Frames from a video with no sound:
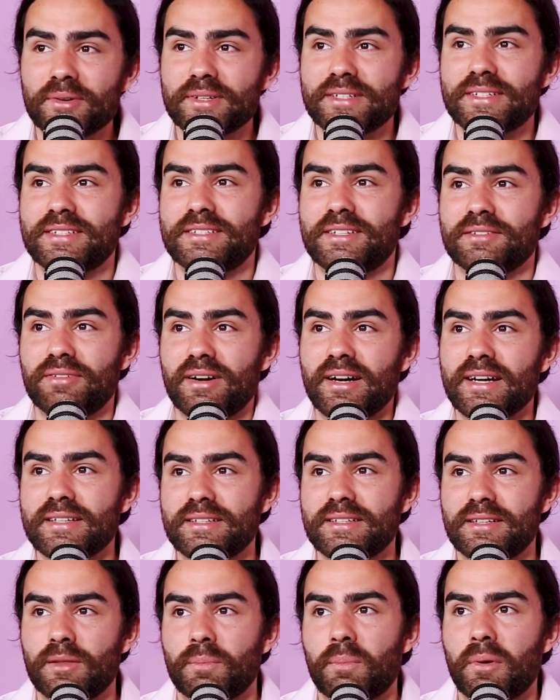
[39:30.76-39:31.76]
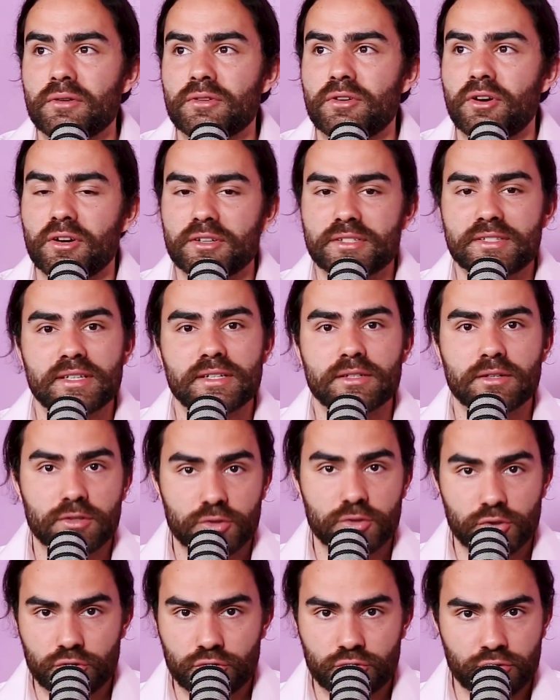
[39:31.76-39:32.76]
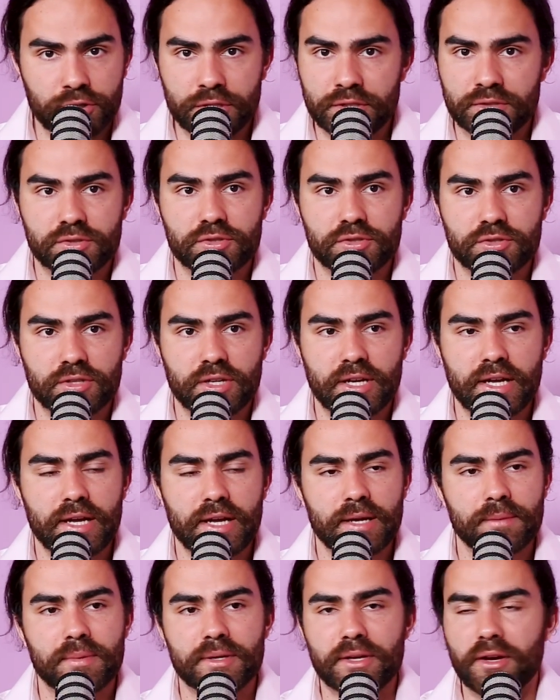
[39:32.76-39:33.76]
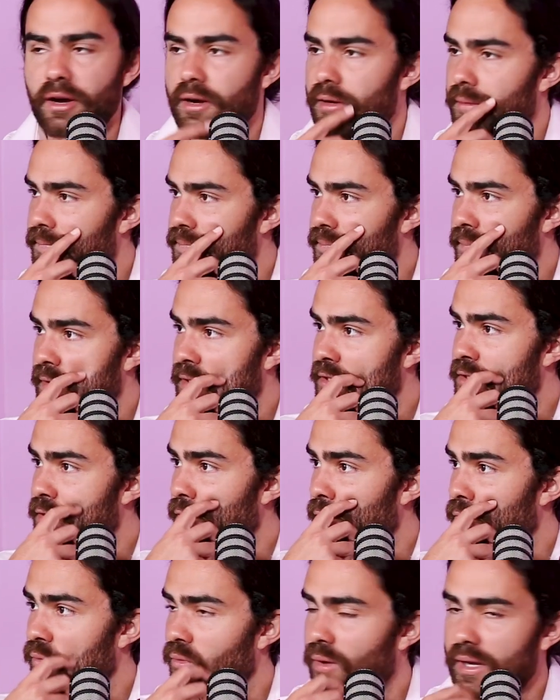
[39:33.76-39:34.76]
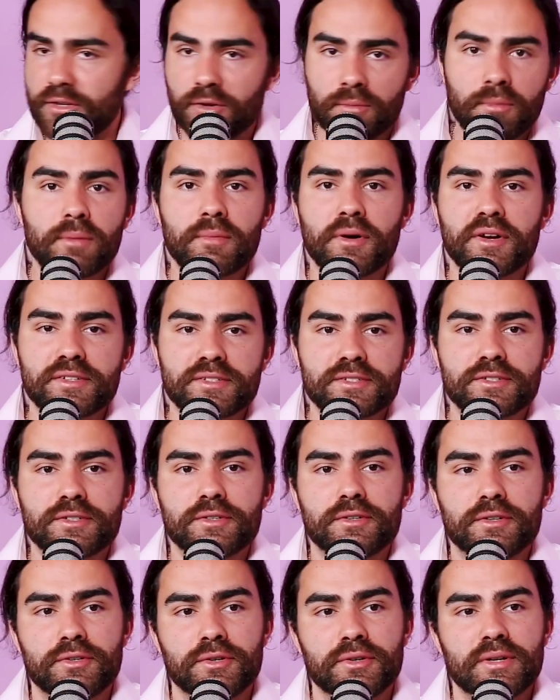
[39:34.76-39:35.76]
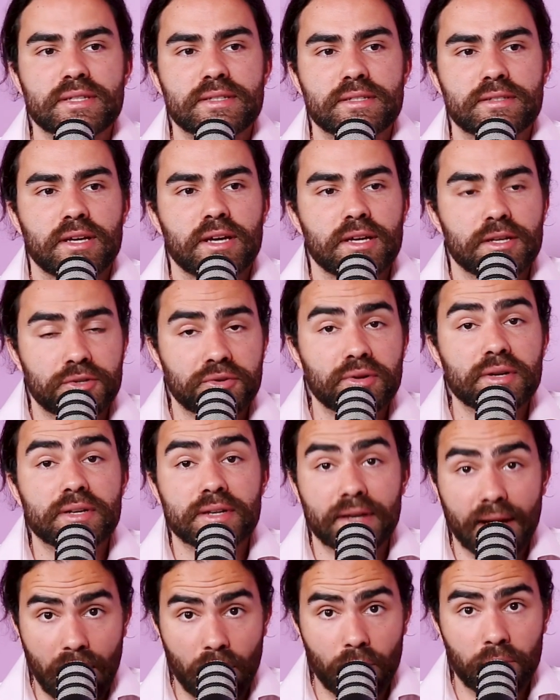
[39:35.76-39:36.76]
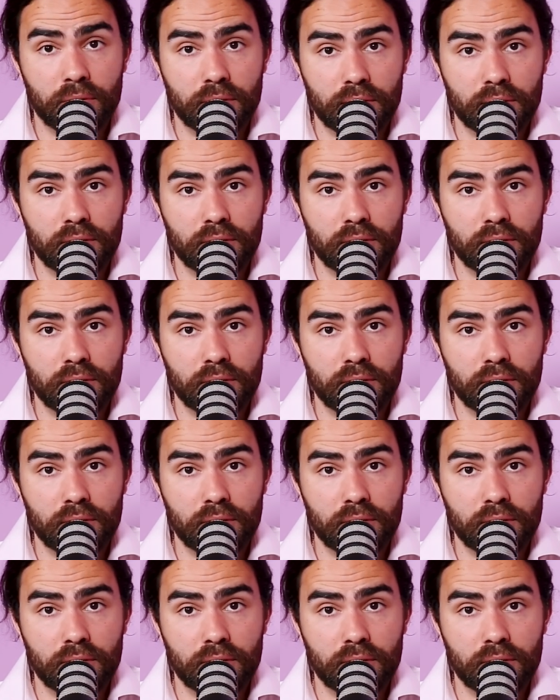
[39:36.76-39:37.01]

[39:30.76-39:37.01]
would divide the podcasting streets. But yeah. So when your mom asks you to do it now.